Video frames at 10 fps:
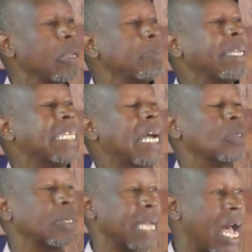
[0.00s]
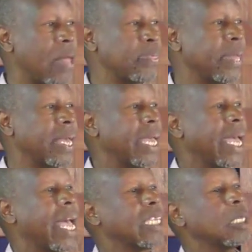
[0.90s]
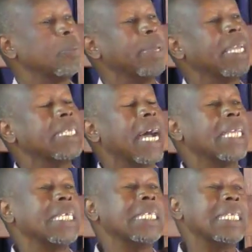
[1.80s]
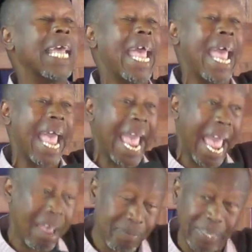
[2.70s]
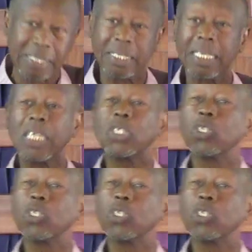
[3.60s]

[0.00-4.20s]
will be done on earth as it's being done in heaven. It's